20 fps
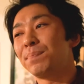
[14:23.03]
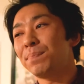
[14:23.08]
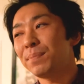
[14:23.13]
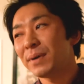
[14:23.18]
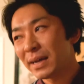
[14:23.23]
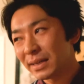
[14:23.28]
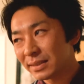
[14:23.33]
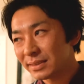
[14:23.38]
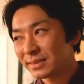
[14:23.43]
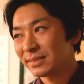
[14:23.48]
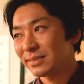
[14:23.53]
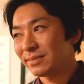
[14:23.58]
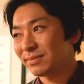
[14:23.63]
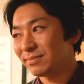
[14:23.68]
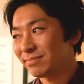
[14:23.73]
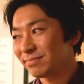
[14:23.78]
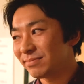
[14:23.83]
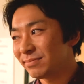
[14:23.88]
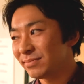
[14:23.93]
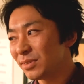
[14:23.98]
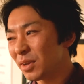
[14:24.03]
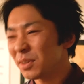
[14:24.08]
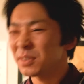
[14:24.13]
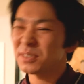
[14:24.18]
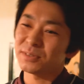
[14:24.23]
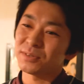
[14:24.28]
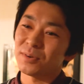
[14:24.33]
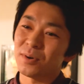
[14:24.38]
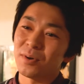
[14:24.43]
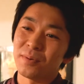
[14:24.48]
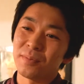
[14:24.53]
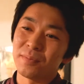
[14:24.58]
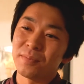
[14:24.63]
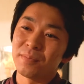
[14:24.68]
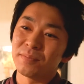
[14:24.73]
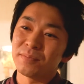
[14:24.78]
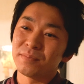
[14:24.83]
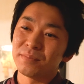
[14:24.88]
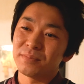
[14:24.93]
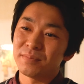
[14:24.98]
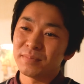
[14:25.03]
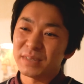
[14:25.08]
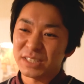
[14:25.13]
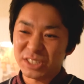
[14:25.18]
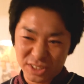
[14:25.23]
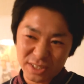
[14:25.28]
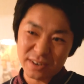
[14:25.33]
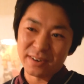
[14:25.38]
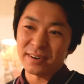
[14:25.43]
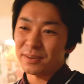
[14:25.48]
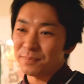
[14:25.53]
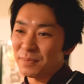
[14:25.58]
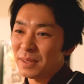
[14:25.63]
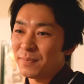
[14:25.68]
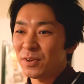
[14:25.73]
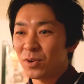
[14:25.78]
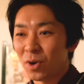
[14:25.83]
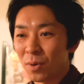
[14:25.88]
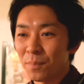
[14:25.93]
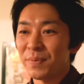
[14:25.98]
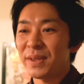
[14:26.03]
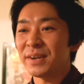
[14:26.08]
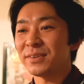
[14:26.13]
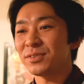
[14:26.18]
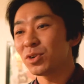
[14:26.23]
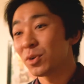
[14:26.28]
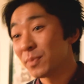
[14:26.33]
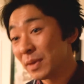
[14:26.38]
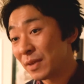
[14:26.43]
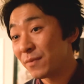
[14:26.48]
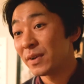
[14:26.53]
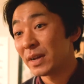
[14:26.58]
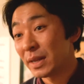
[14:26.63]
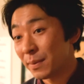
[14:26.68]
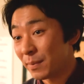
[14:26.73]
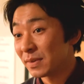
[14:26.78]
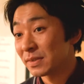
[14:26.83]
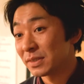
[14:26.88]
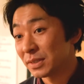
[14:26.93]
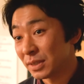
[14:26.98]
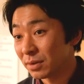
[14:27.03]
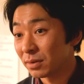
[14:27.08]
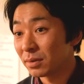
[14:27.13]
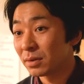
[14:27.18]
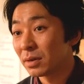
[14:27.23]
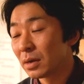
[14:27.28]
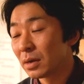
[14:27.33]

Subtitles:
But not so much dark, maybe compared to Robin Williams, you know.